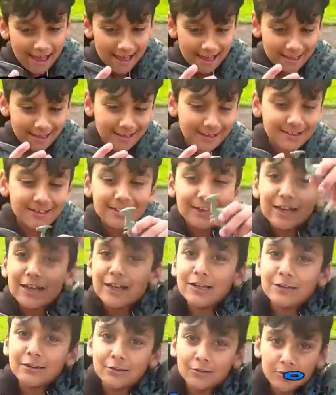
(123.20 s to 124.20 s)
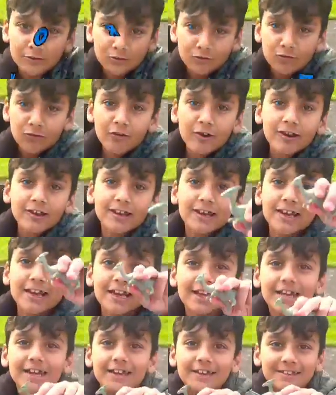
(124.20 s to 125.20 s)
And it's a
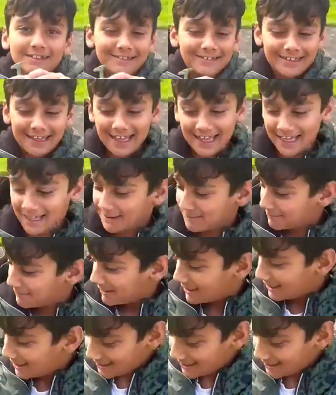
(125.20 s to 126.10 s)
tricky name.